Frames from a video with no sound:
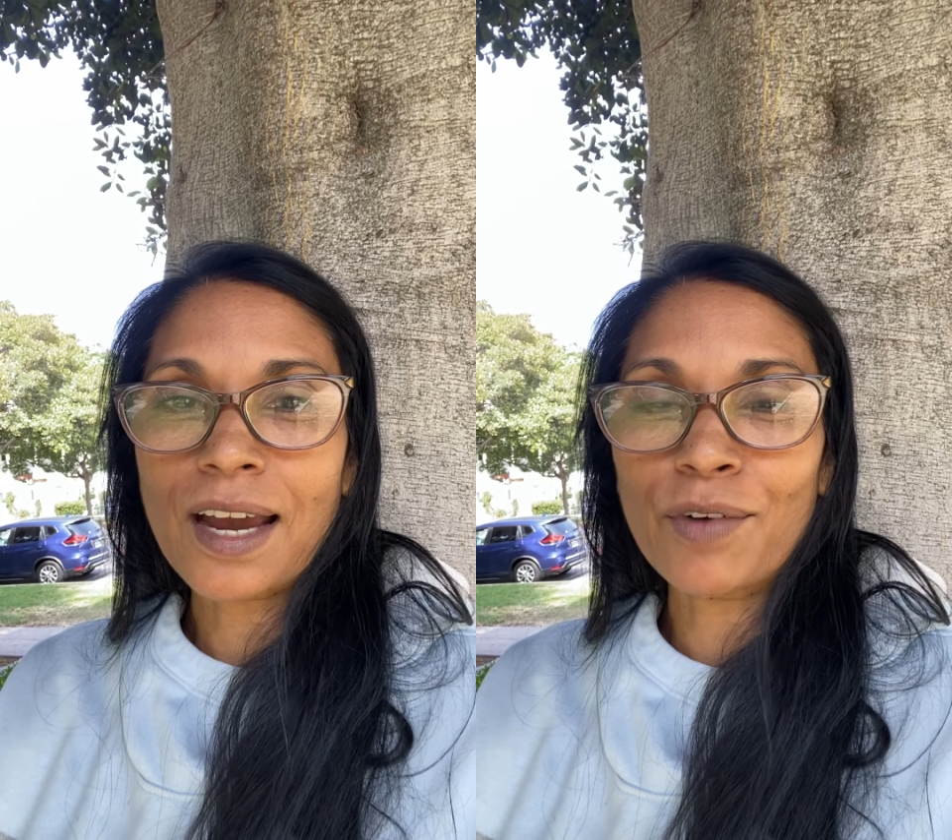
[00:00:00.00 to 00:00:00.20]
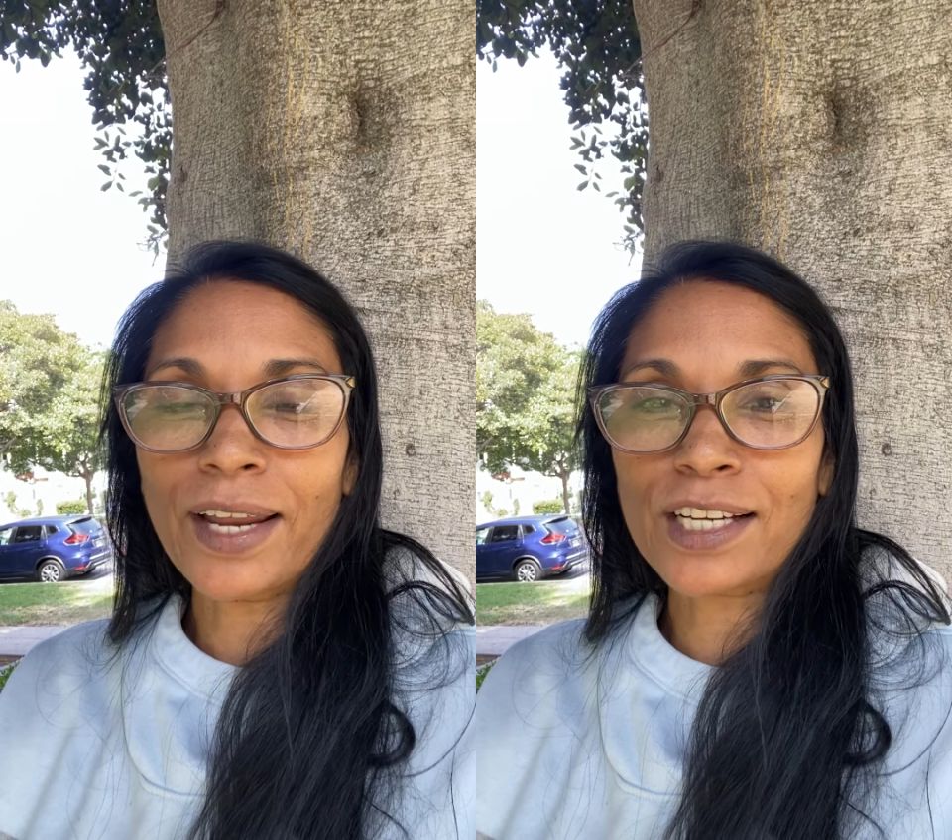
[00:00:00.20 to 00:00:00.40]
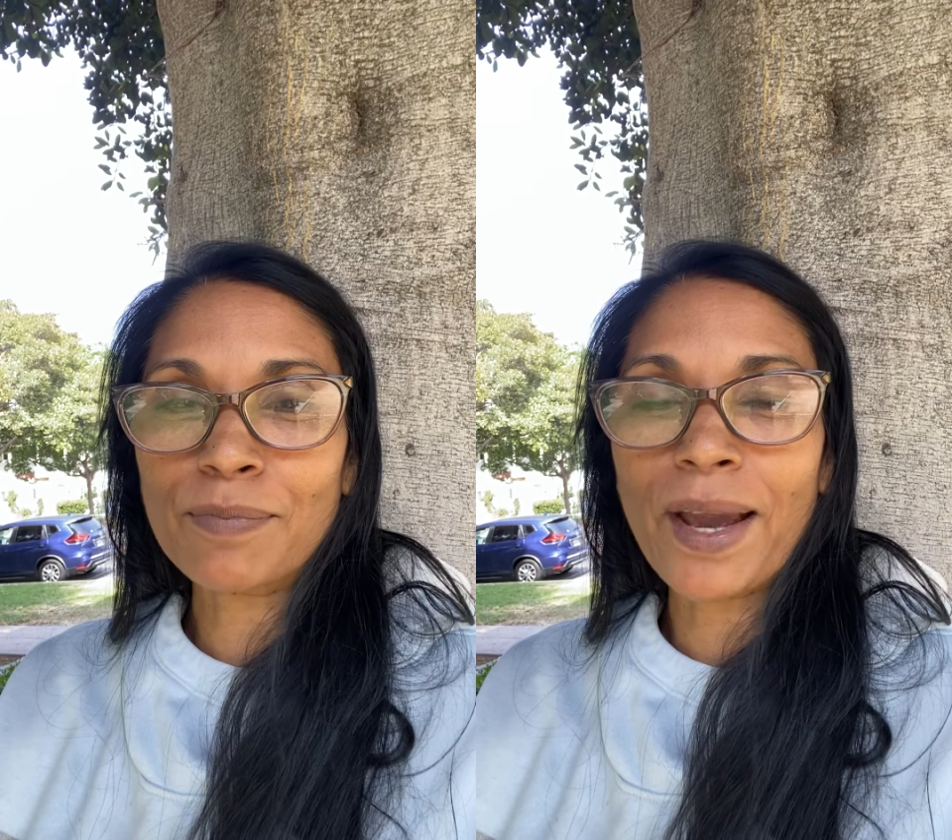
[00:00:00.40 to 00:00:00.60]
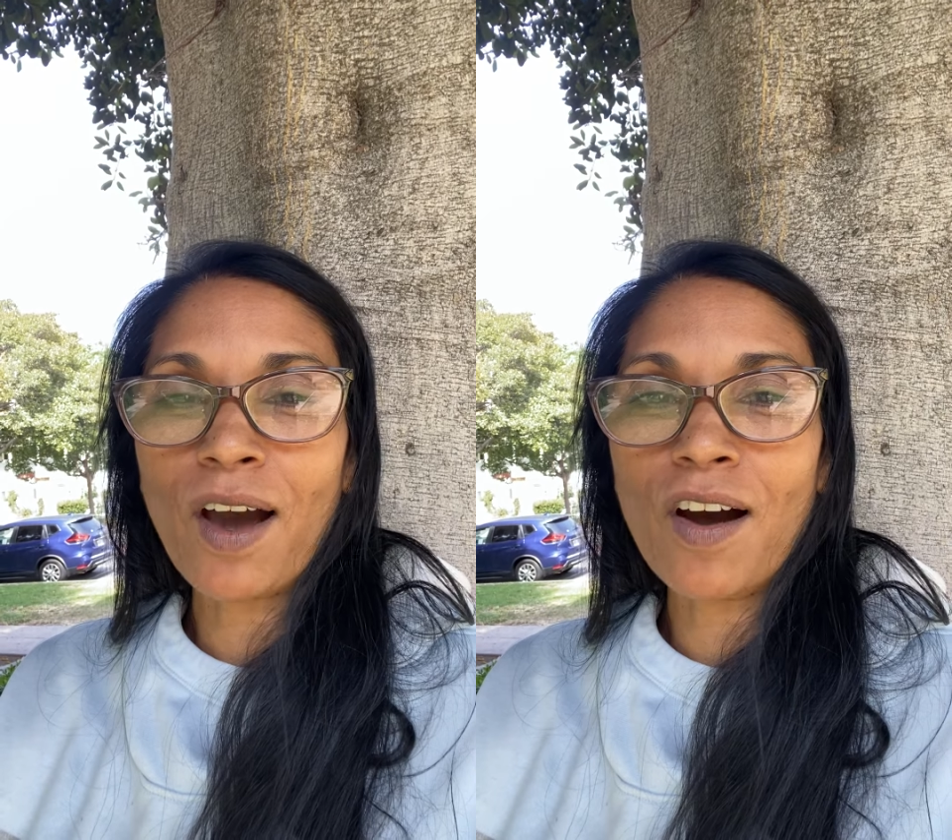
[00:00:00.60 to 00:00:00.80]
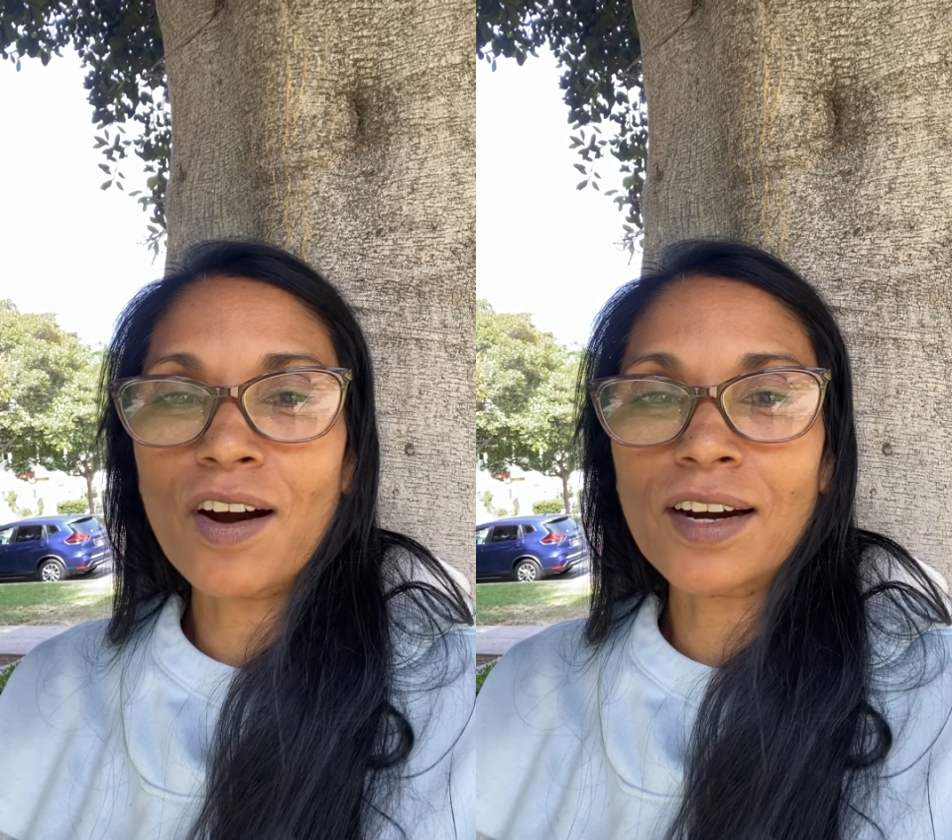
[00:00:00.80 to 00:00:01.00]
I relax my
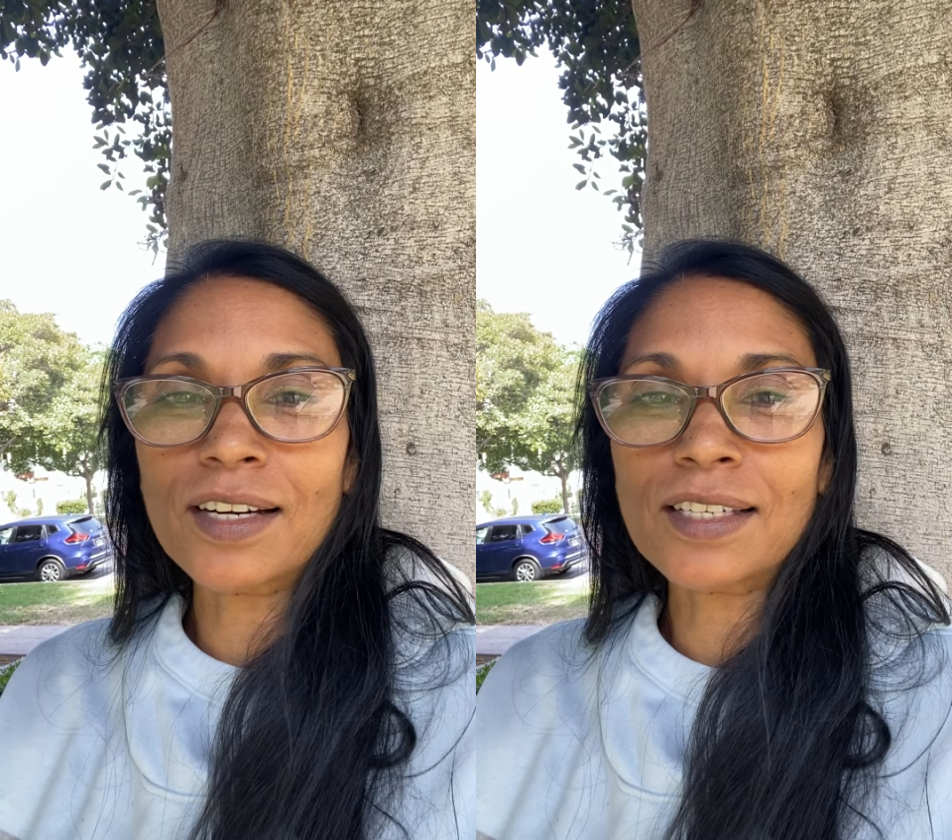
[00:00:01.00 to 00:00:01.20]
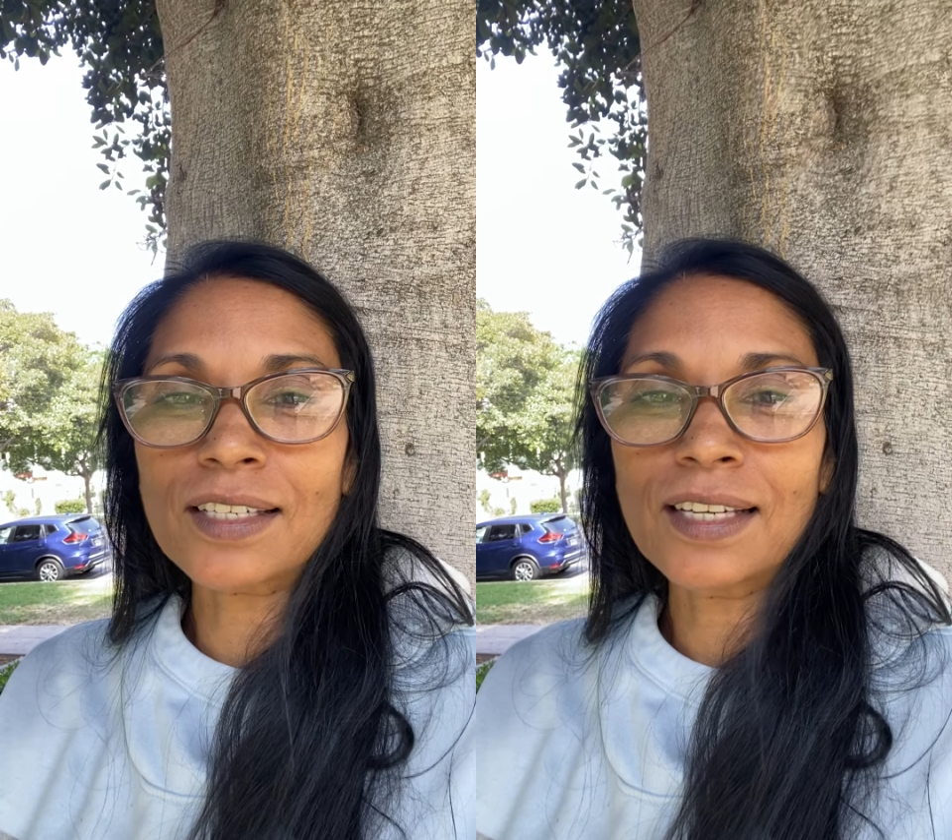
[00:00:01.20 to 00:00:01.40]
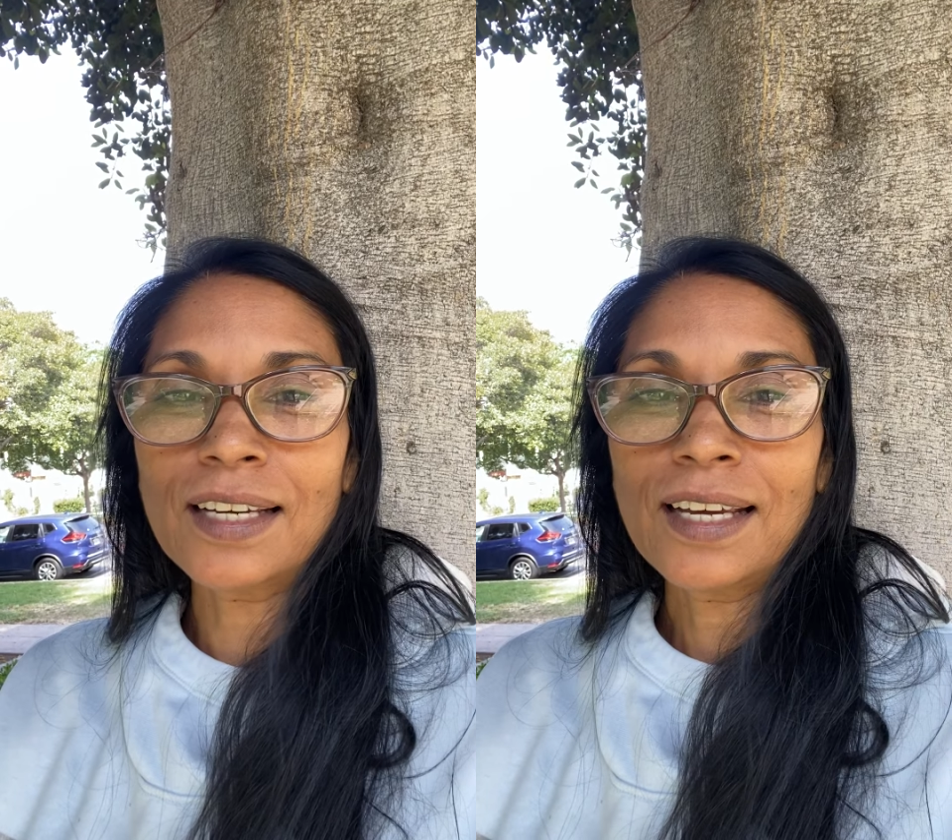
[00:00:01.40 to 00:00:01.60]
heart.